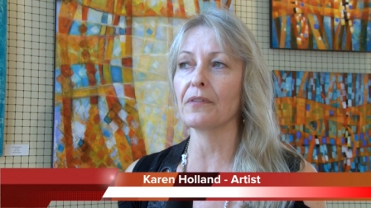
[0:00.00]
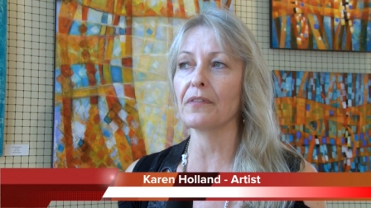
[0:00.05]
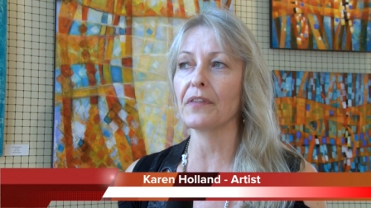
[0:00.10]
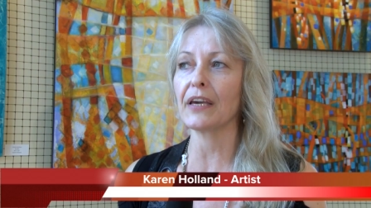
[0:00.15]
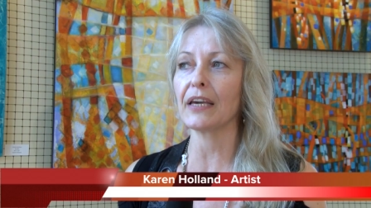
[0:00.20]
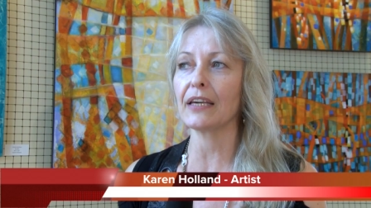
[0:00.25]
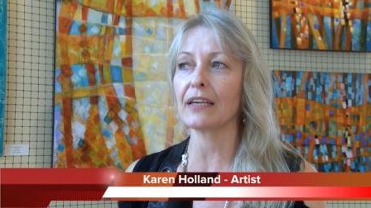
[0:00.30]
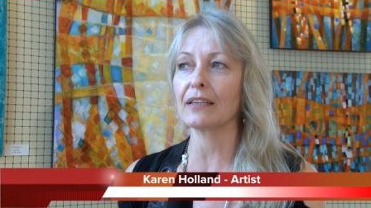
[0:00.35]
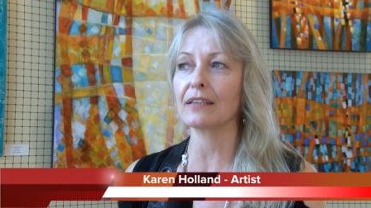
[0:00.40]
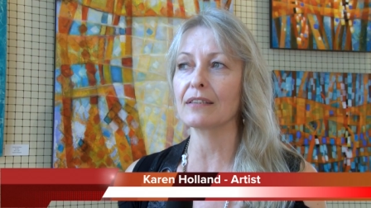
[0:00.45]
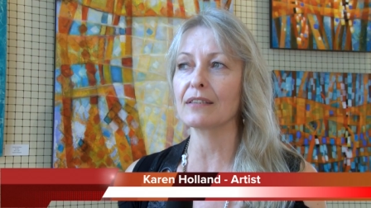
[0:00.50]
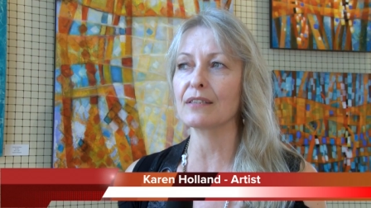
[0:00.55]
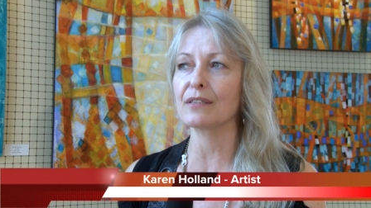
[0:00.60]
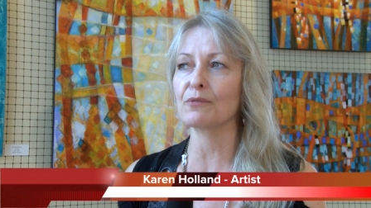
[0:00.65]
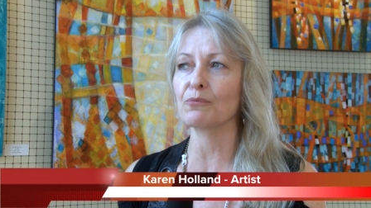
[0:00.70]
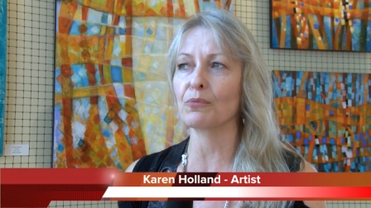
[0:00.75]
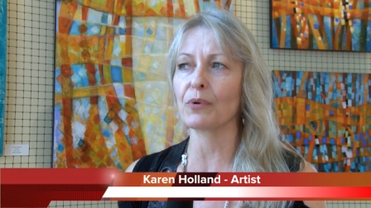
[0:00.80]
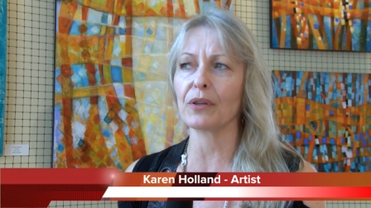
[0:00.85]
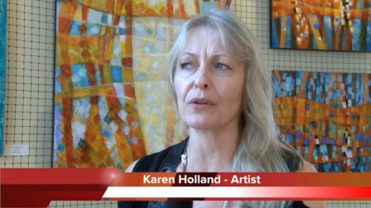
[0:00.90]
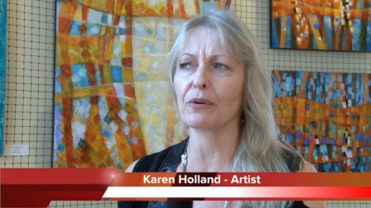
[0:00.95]
things,
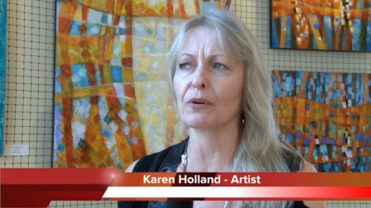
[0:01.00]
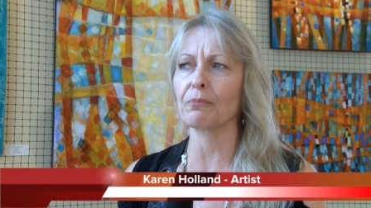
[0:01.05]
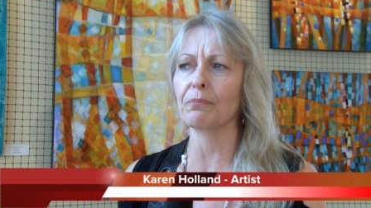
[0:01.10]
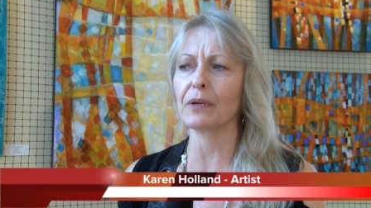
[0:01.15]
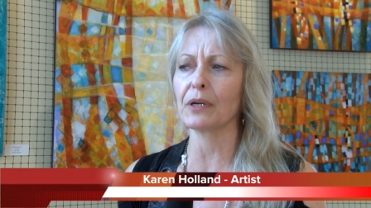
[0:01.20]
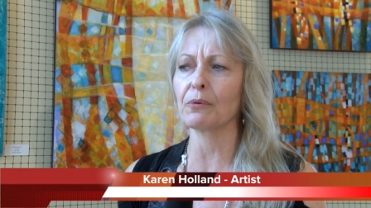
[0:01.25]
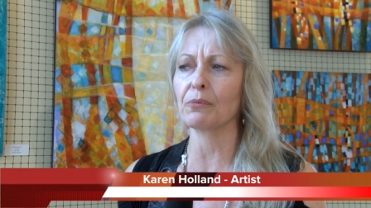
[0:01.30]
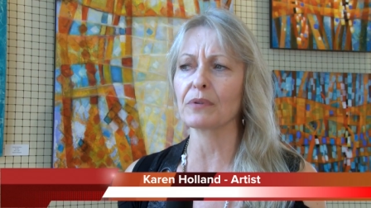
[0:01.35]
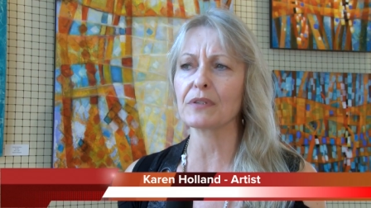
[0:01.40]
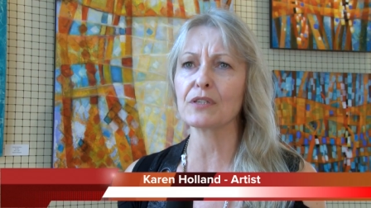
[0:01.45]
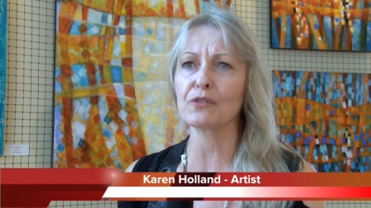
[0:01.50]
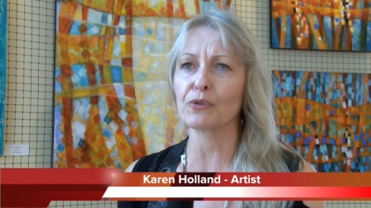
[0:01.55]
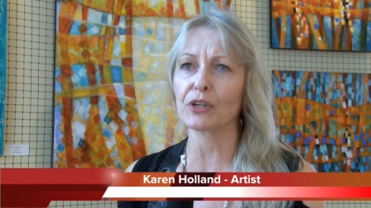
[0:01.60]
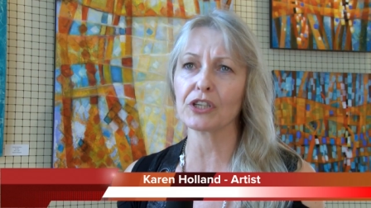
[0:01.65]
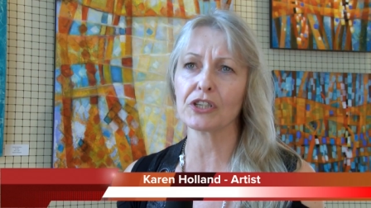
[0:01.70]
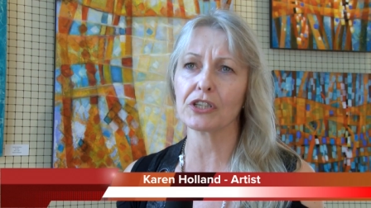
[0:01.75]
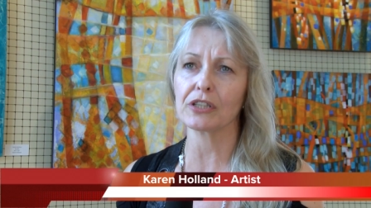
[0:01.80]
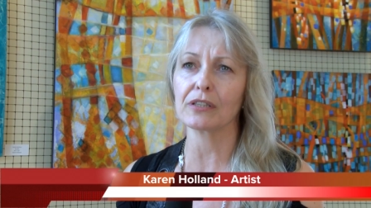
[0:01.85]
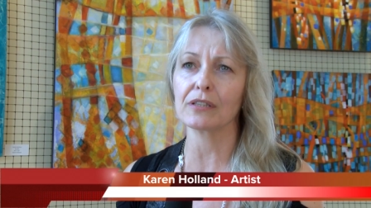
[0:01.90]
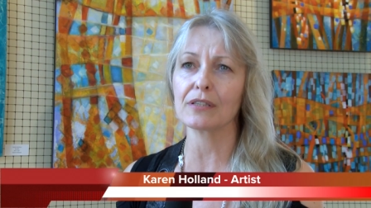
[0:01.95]
whether it be
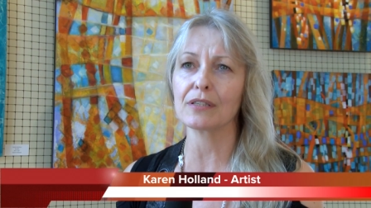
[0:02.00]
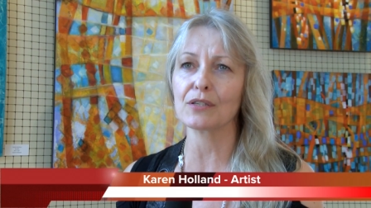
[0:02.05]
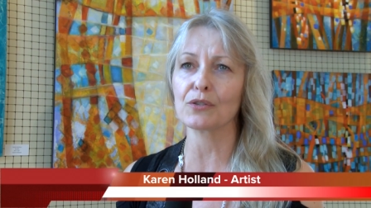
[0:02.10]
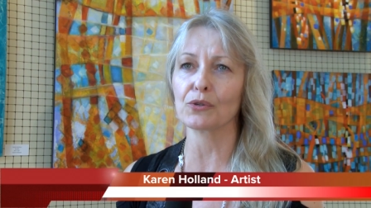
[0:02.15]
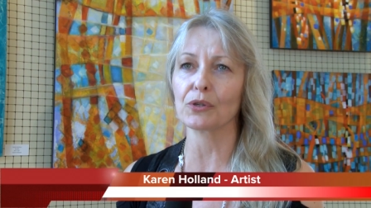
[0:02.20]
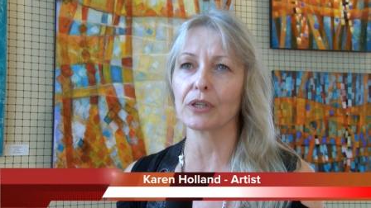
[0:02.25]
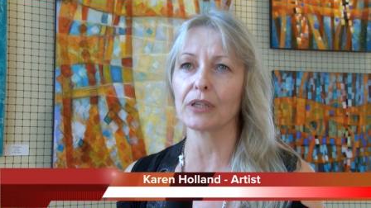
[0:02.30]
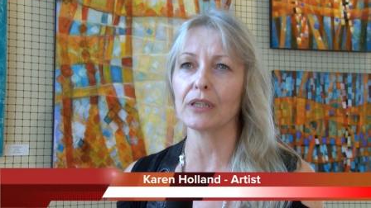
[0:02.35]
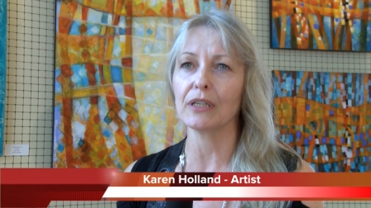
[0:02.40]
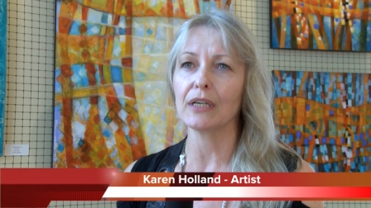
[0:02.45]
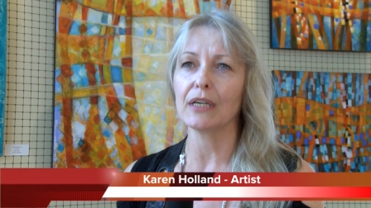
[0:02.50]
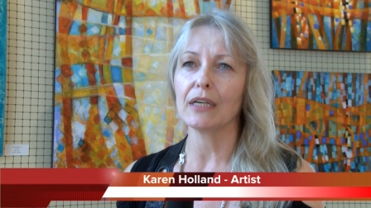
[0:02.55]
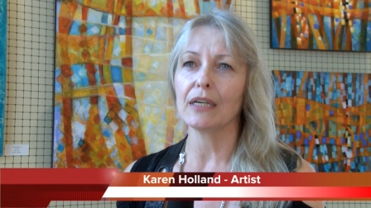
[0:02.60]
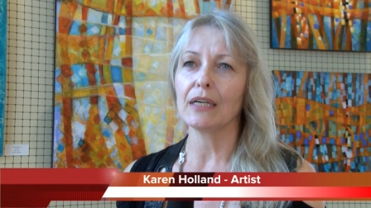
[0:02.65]
restrictions or